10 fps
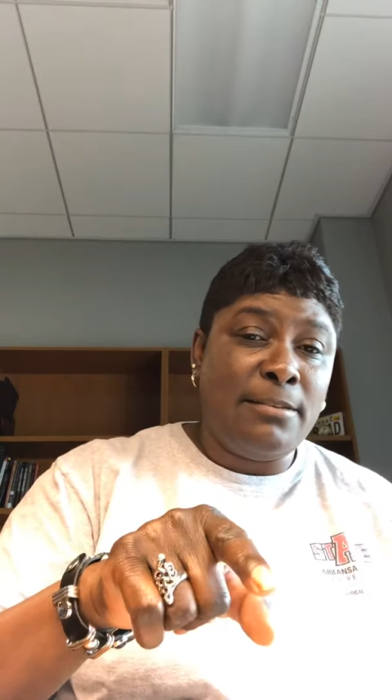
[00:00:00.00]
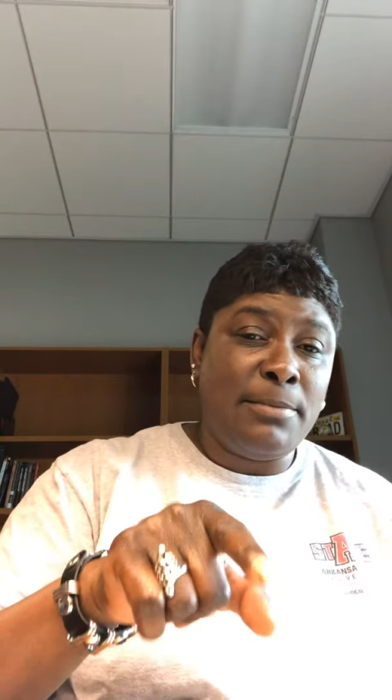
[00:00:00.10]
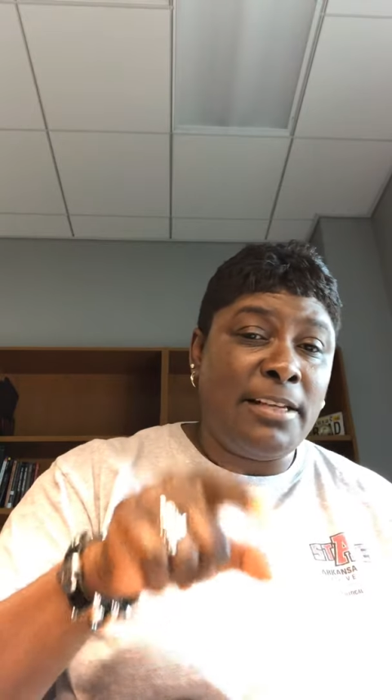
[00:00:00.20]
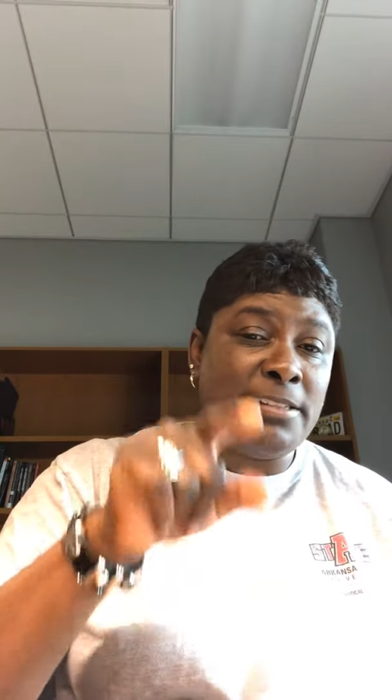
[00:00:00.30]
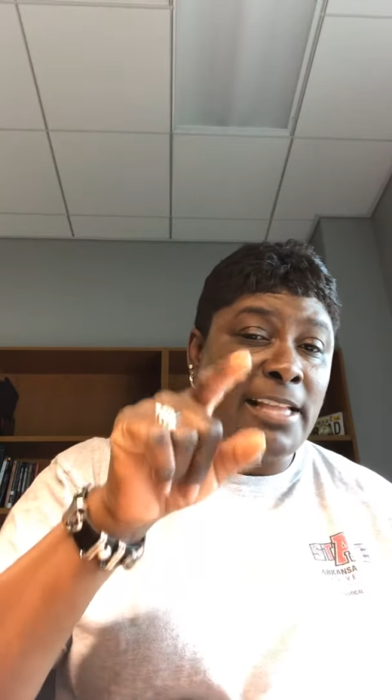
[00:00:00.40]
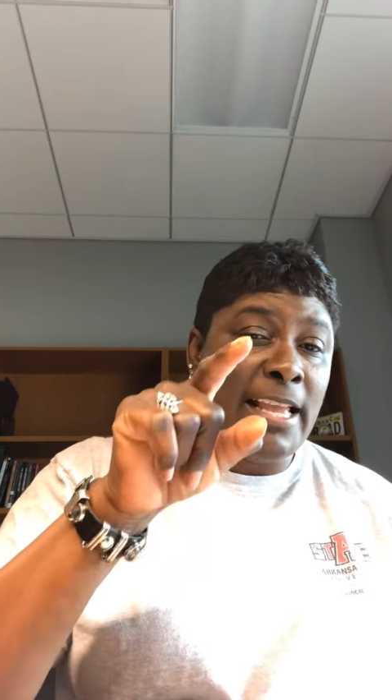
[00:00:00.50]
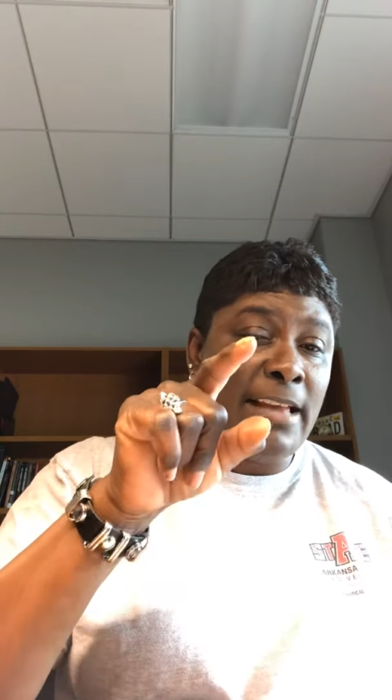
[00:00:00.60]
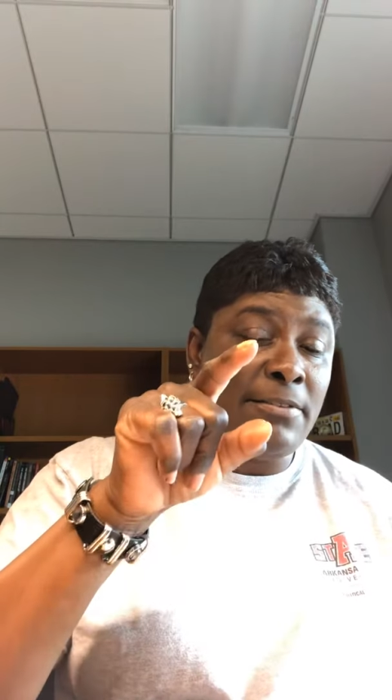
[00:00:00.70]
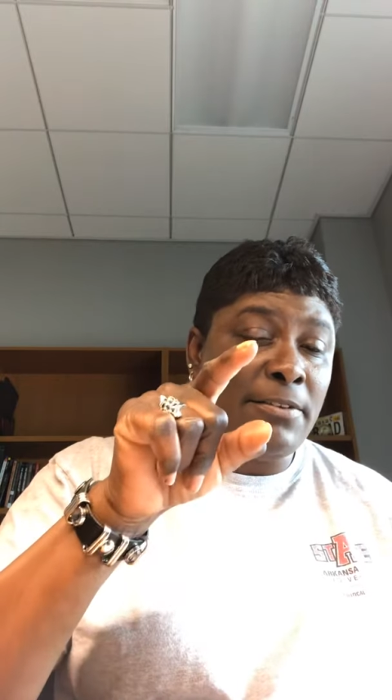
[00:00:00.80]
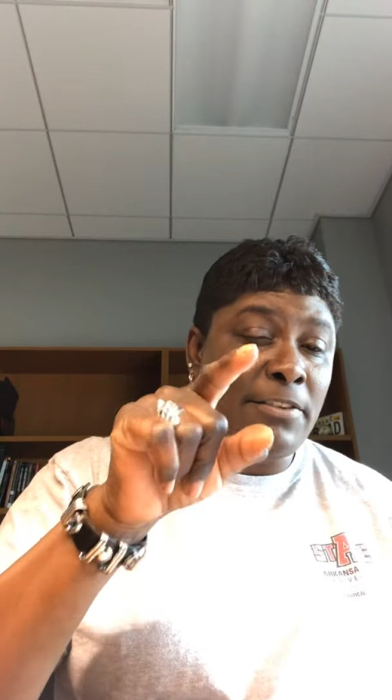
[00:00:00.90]
because they
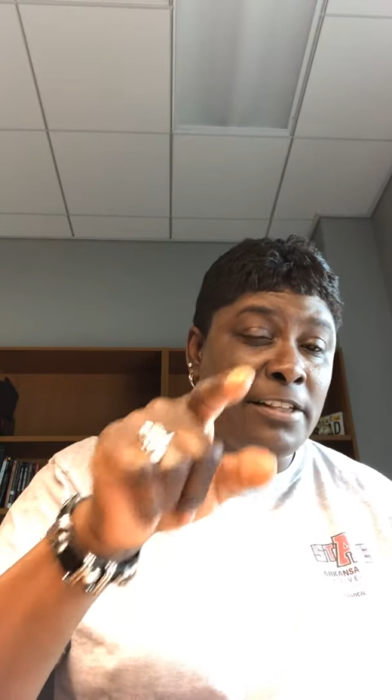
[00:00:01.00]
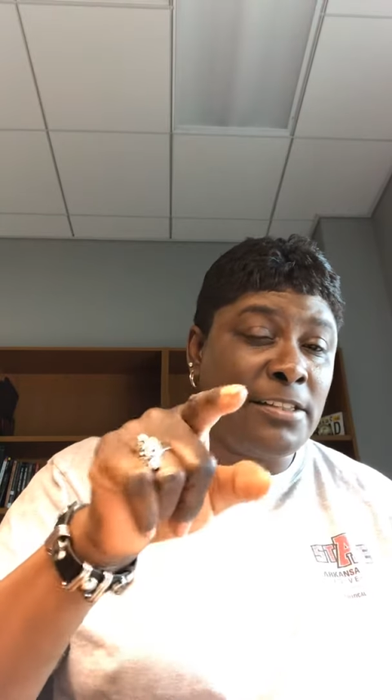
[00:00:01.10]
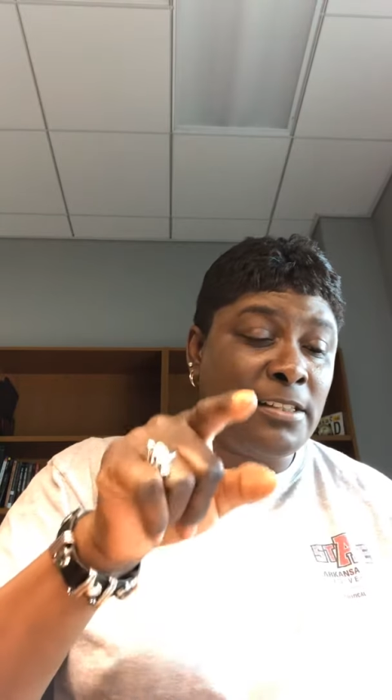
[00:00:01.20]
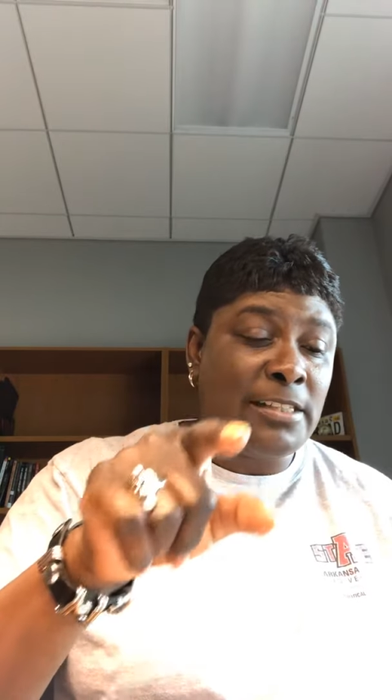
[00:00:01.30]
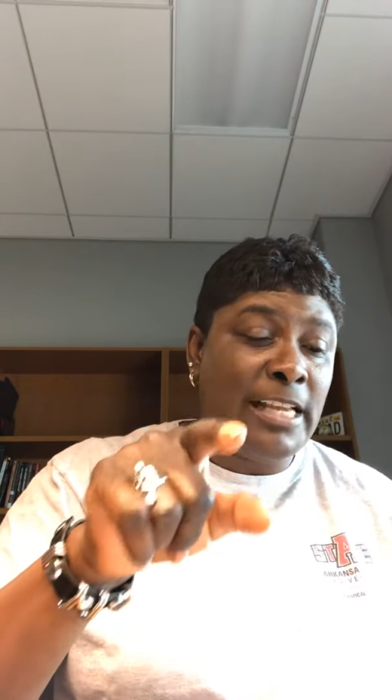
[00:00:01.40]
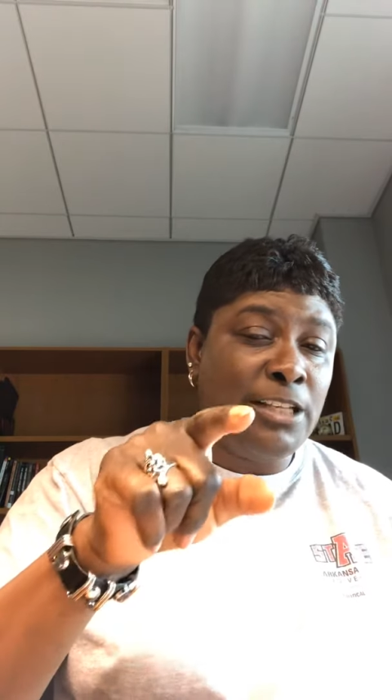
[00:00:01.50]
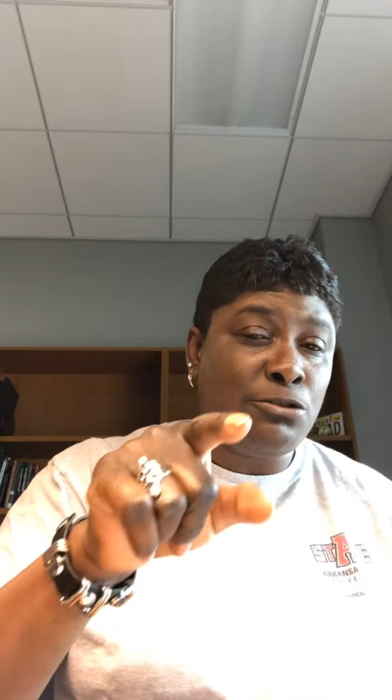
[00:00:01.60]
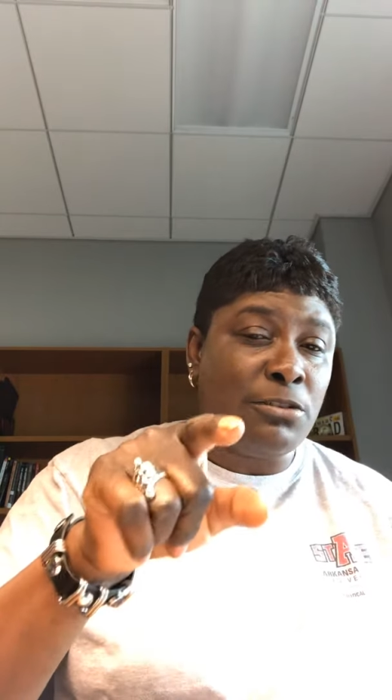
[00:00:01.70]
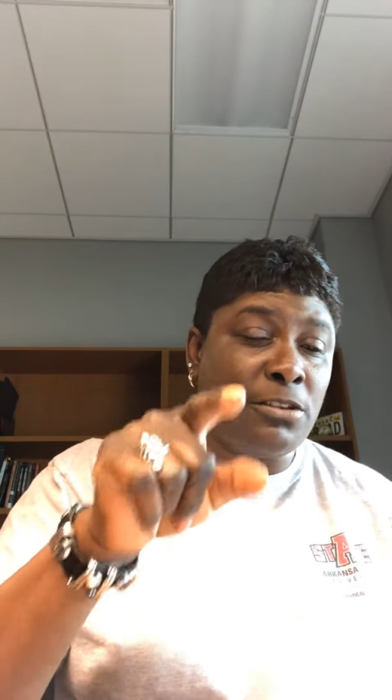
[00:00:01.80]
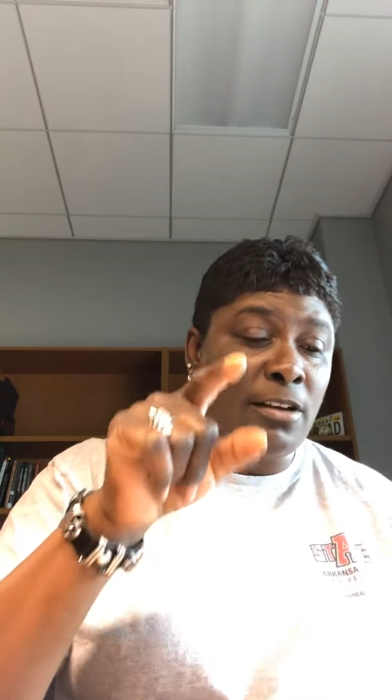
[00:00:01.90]
have a vested
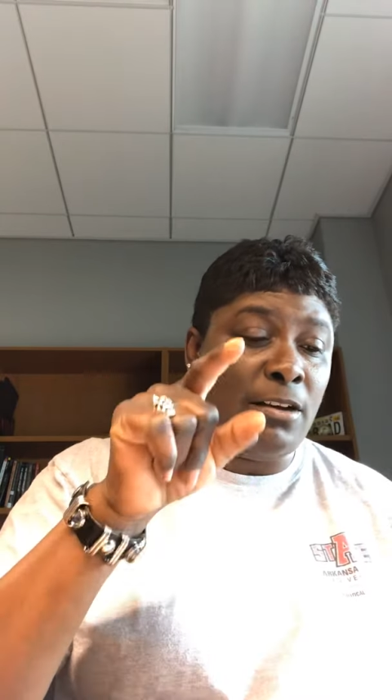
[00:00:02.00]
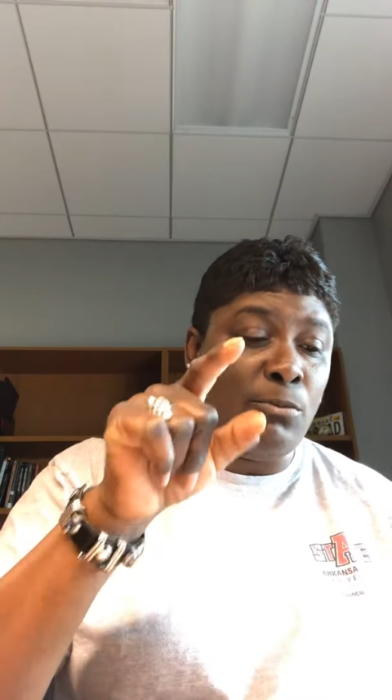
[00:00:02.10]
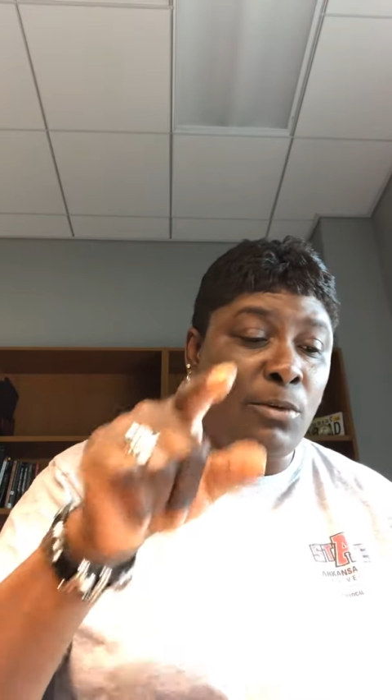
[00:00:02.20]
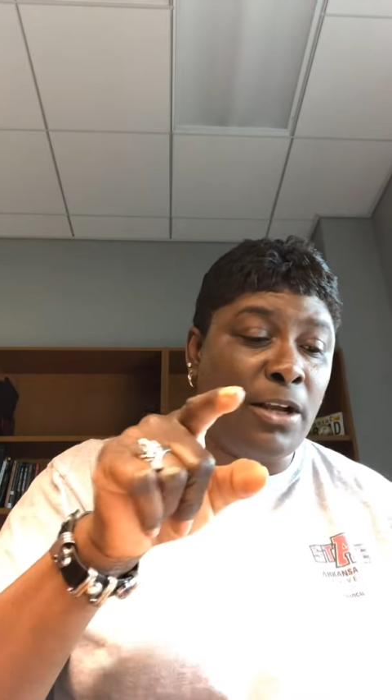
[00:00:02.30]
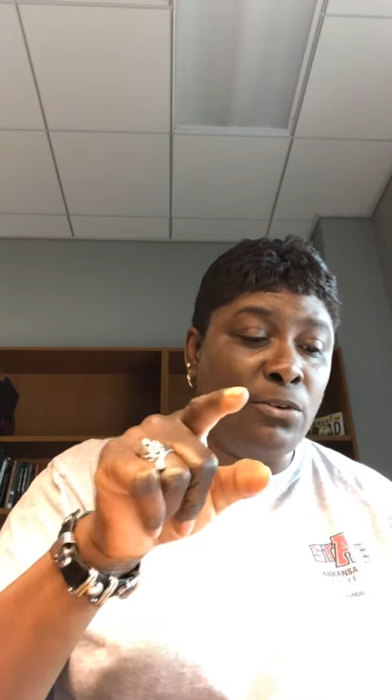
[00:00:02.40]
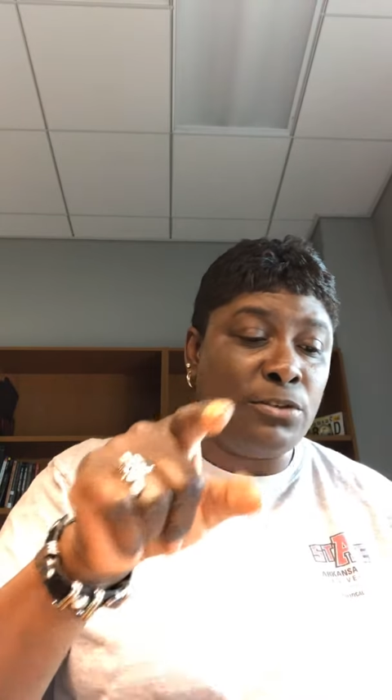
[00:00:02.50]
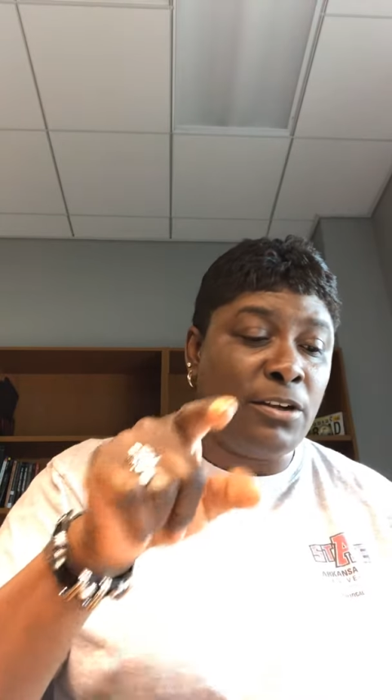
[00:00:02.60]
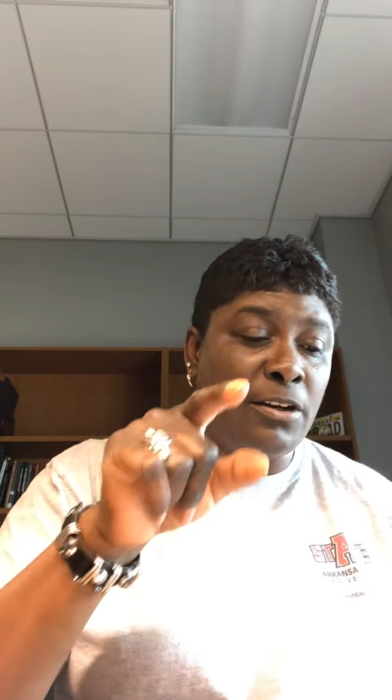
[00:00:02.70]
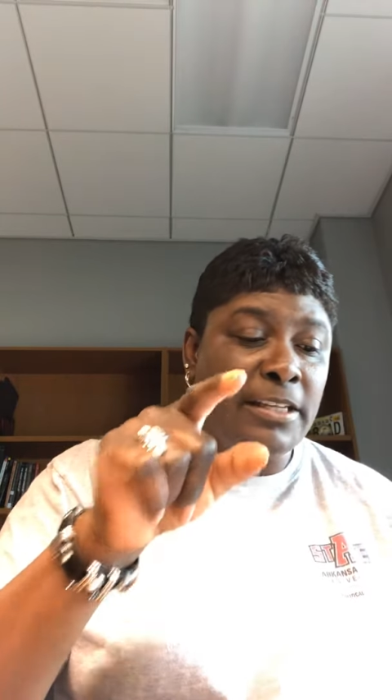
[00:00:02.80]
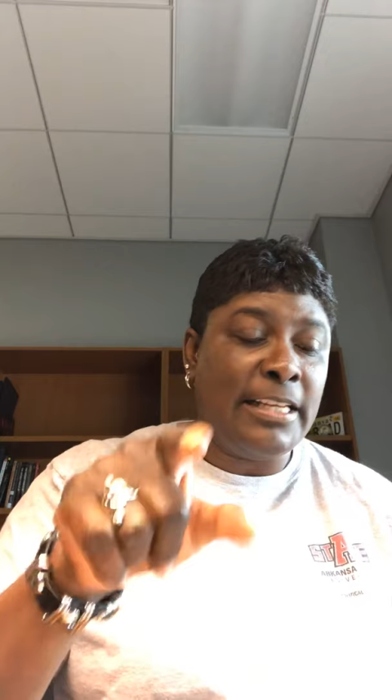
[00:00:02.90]
interest on what goes
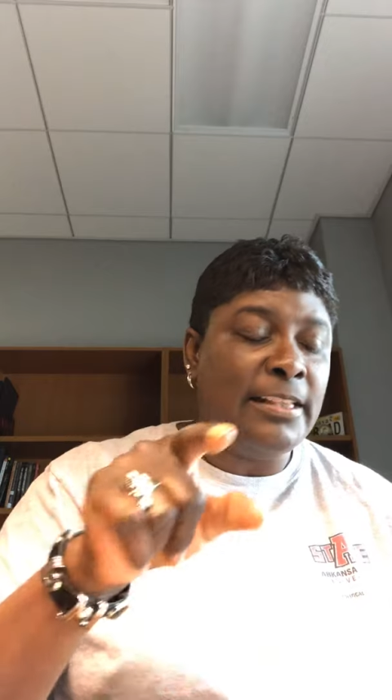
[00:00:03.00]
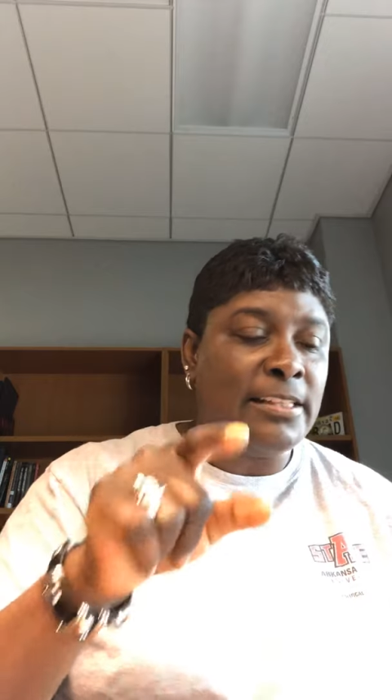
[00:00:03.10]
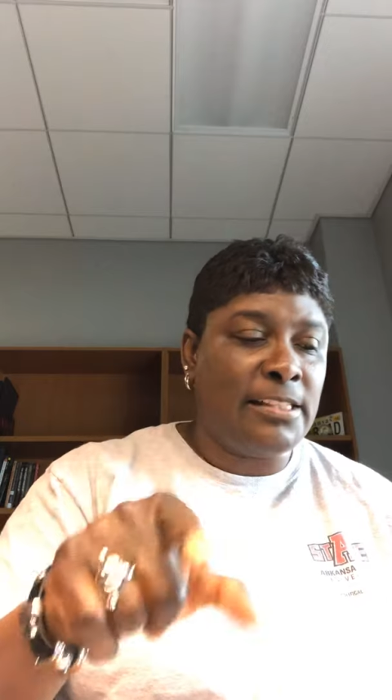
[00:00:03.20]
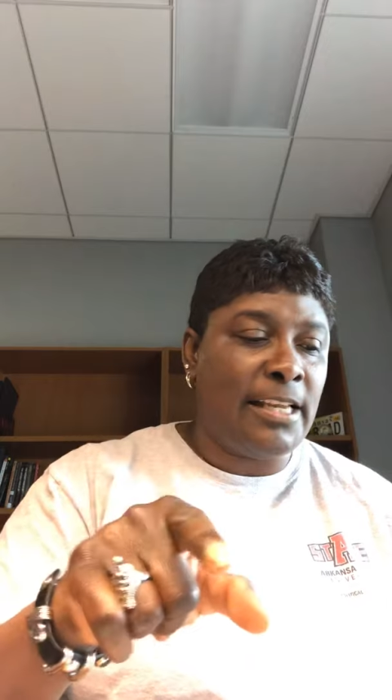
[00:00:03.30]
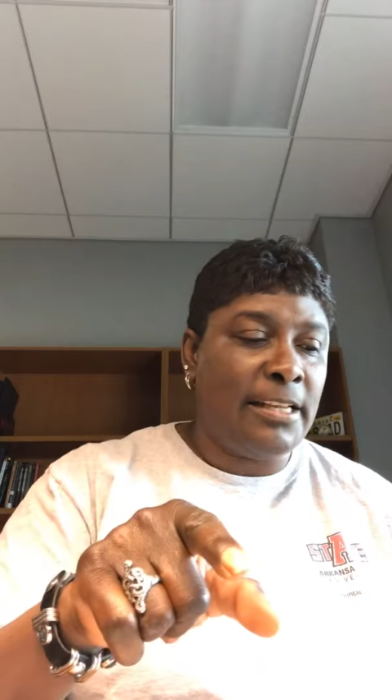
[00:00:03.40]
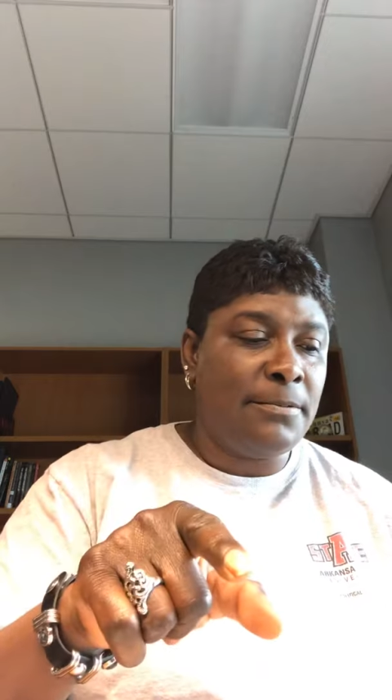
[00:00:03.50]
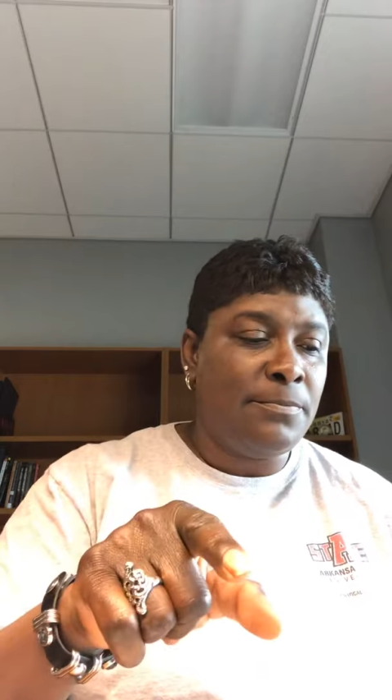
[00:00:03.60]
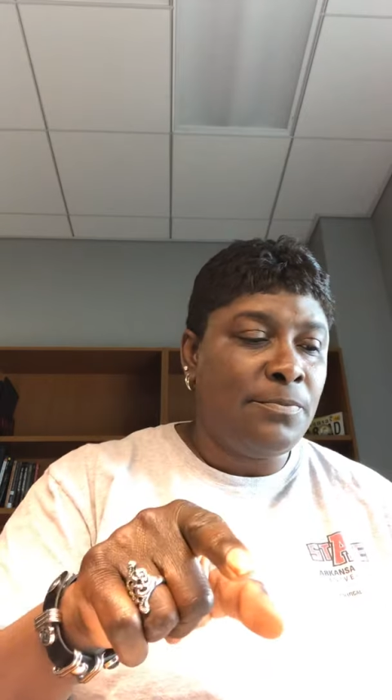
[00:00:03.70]
on in the state.